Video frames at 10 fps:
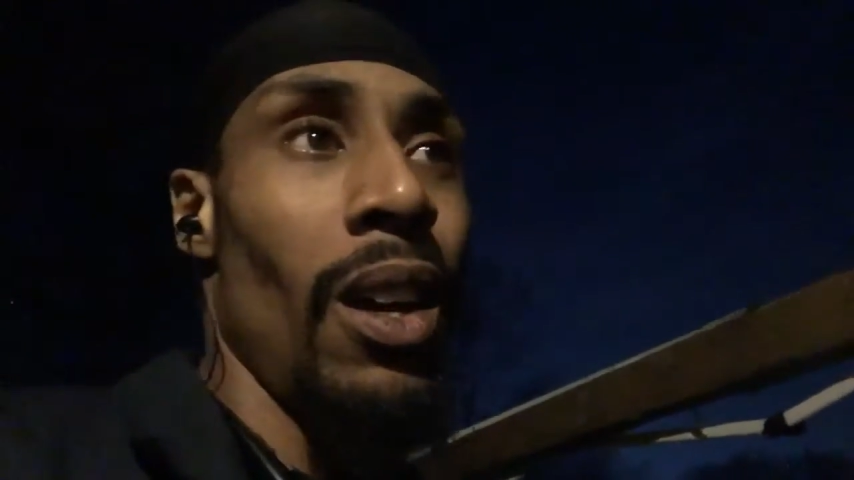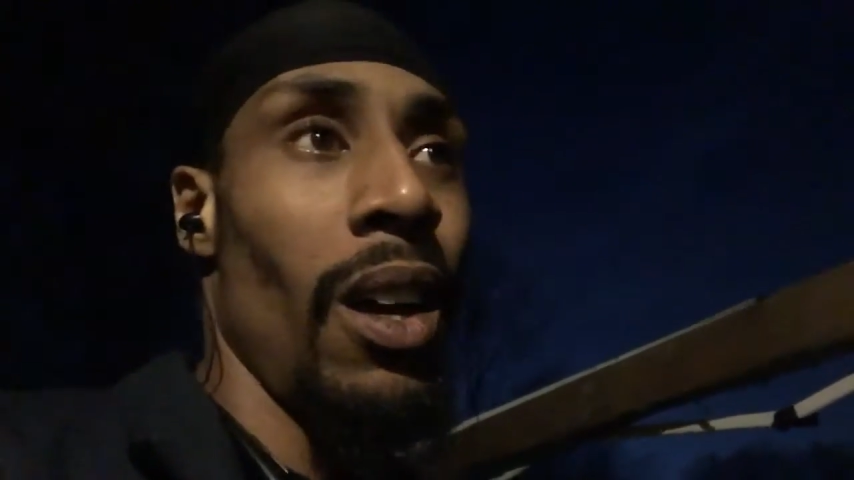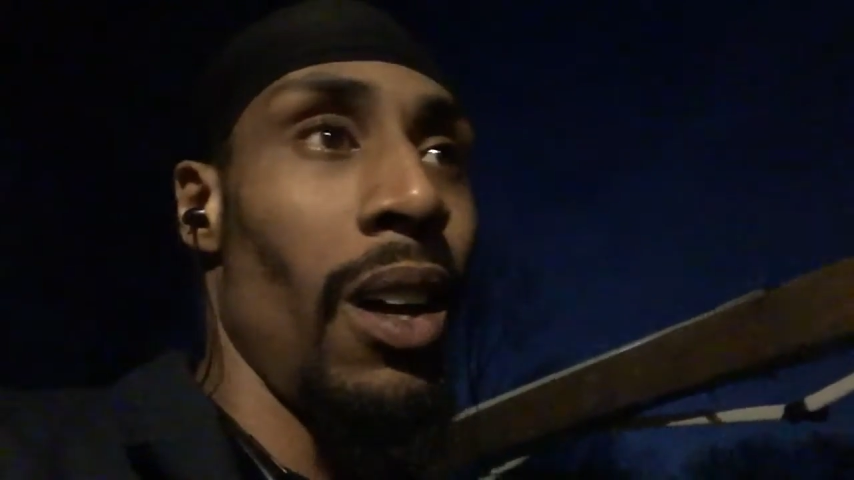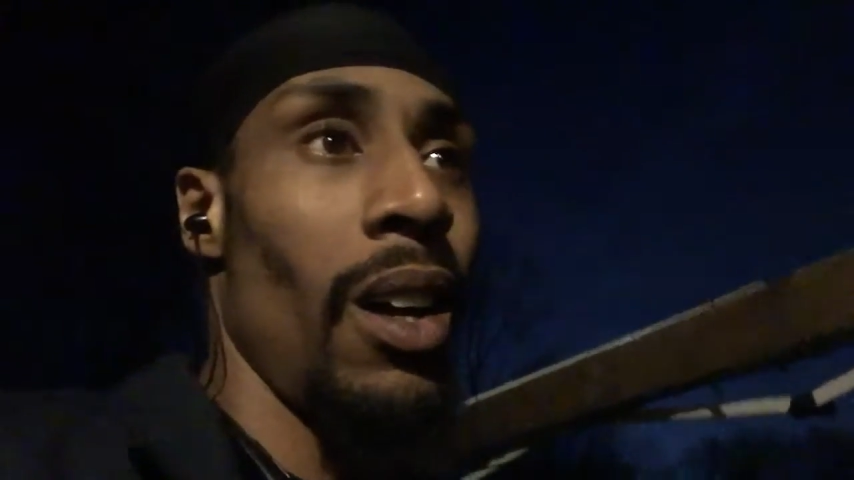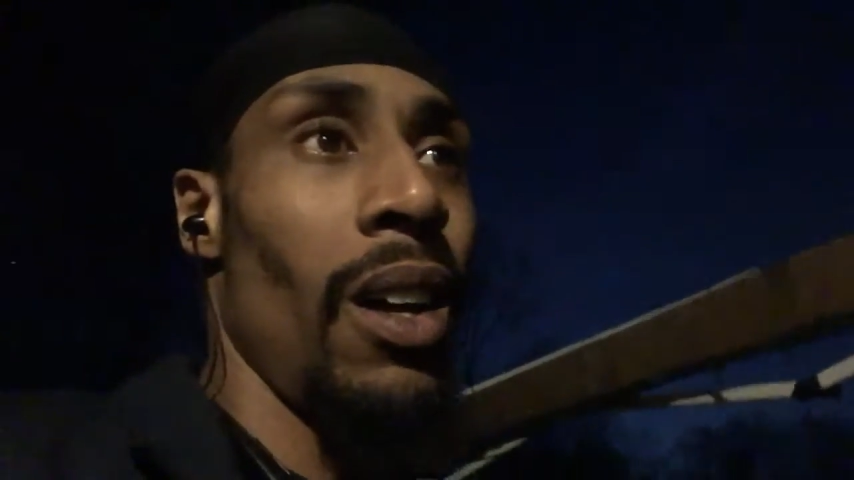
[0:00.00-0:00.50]

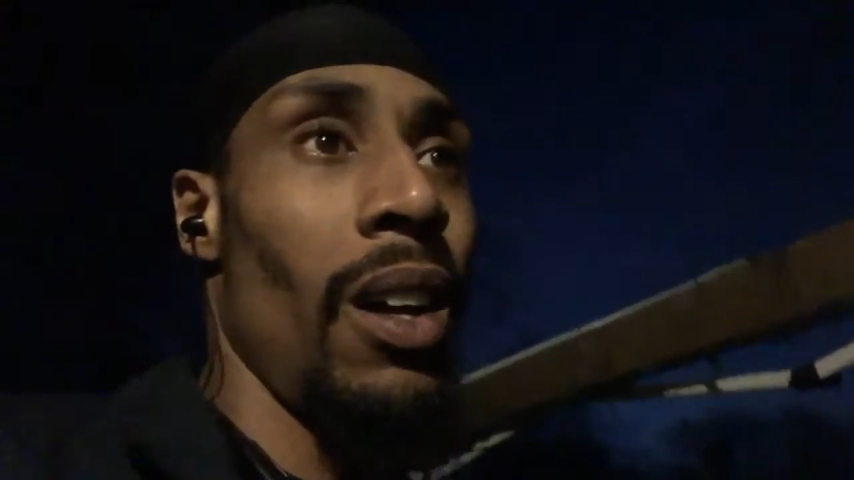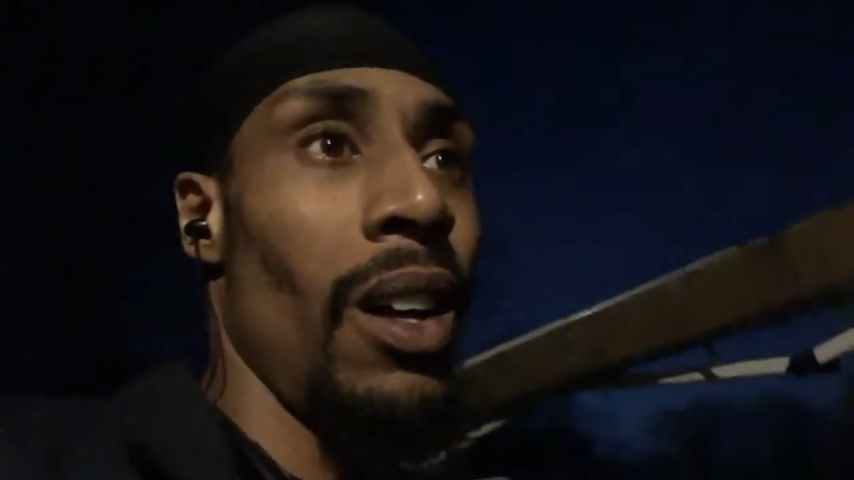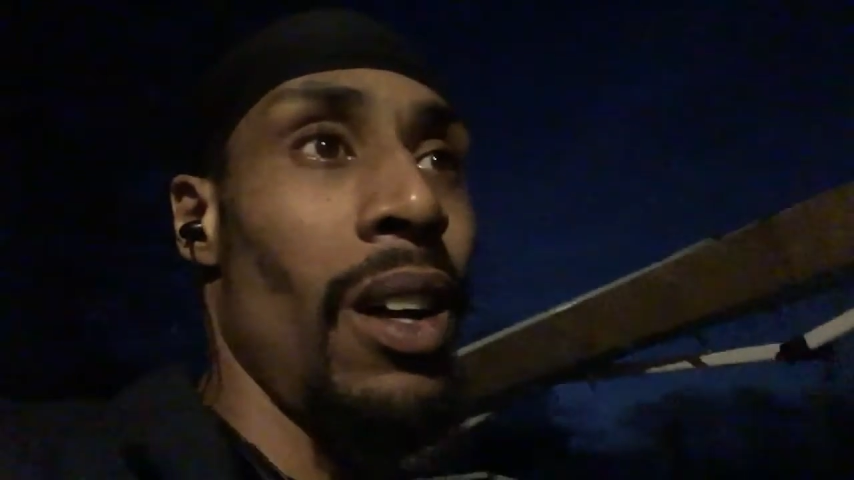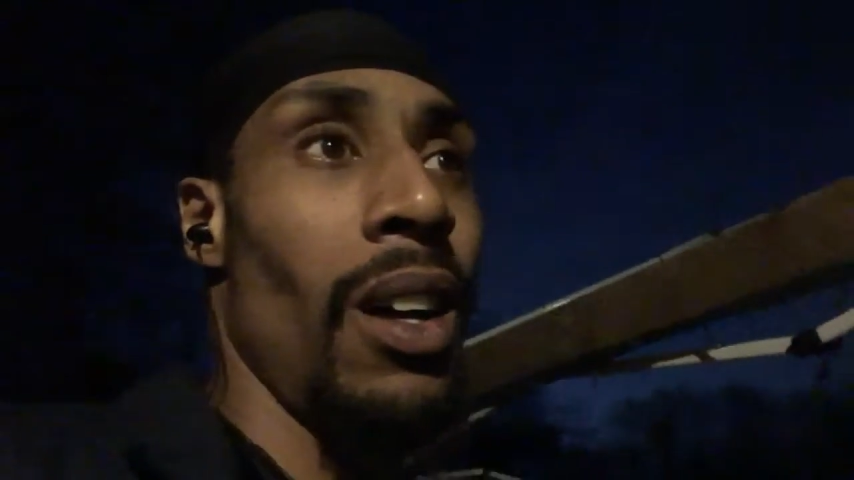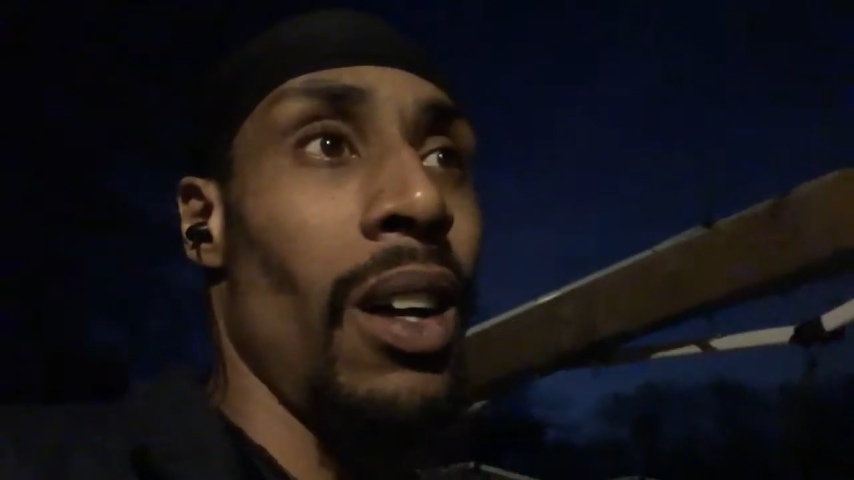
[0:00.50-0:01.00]

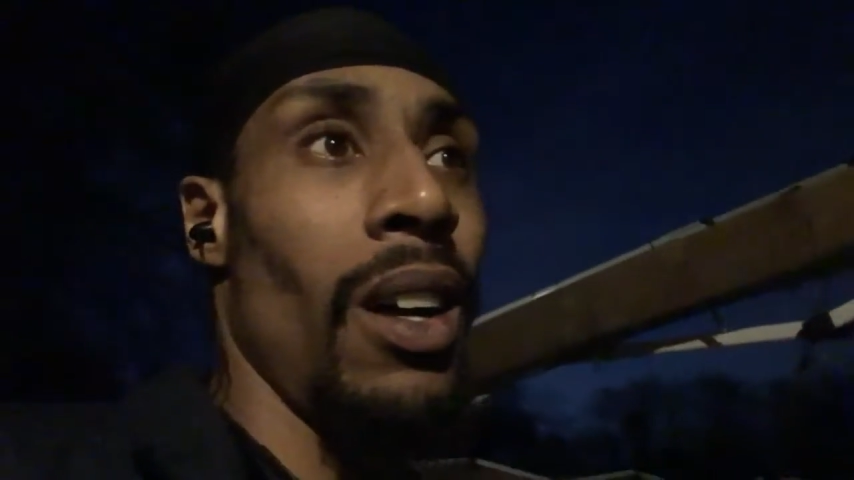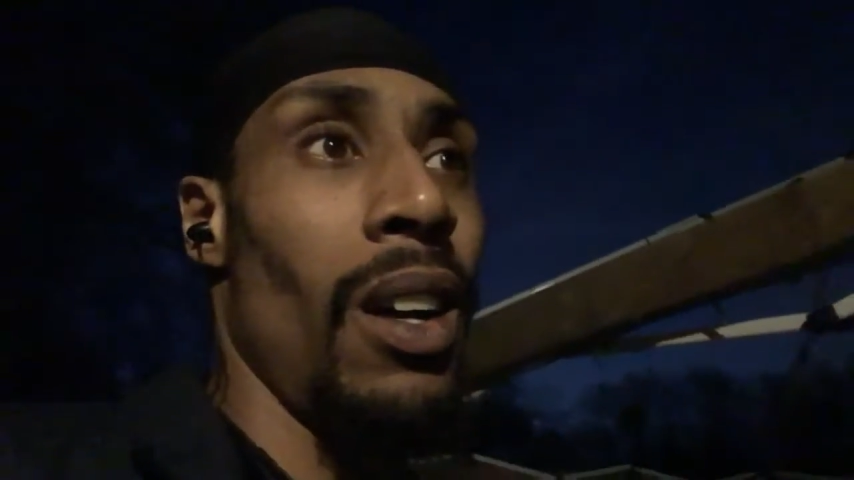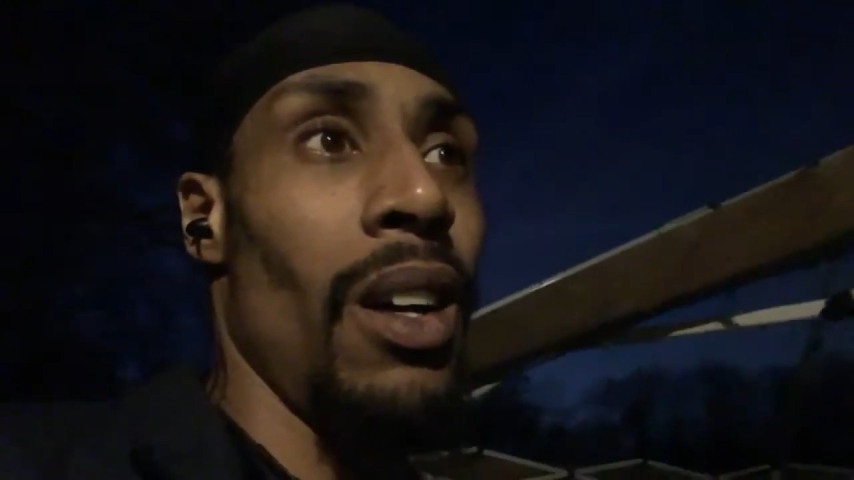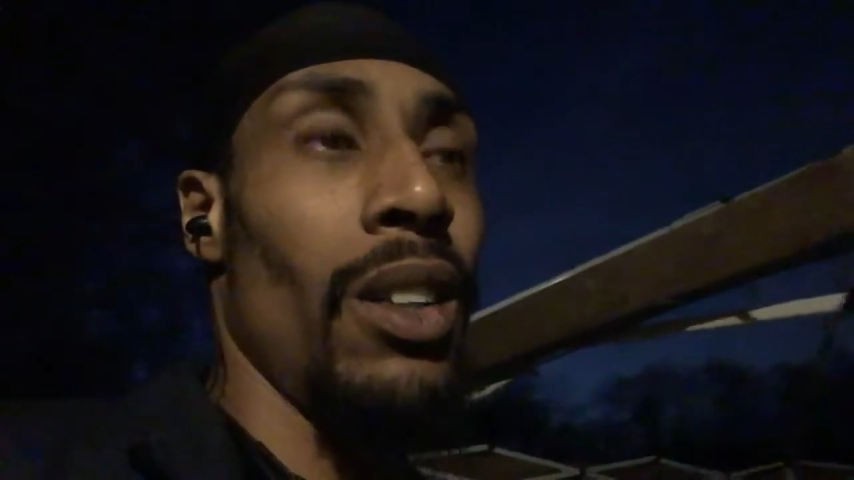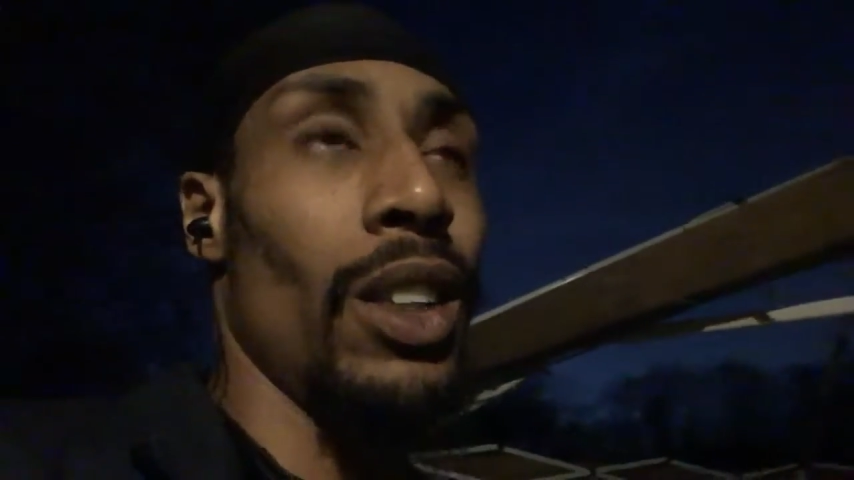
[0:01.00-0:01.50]

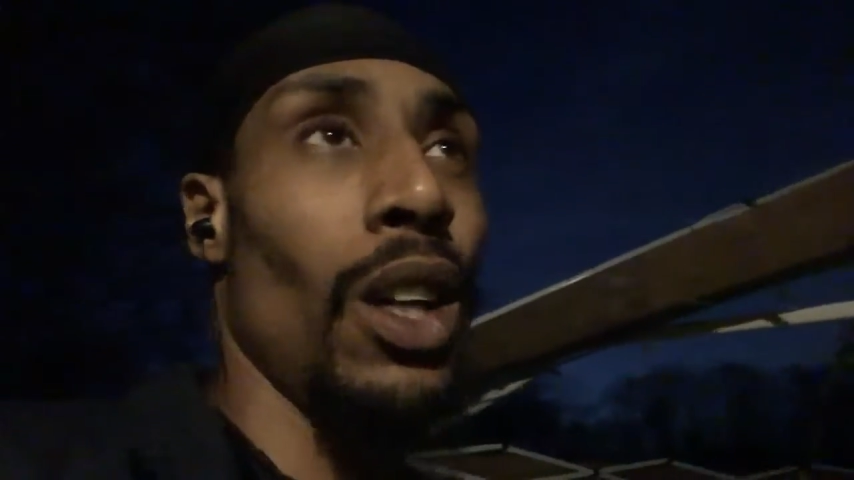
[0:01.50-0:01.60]
to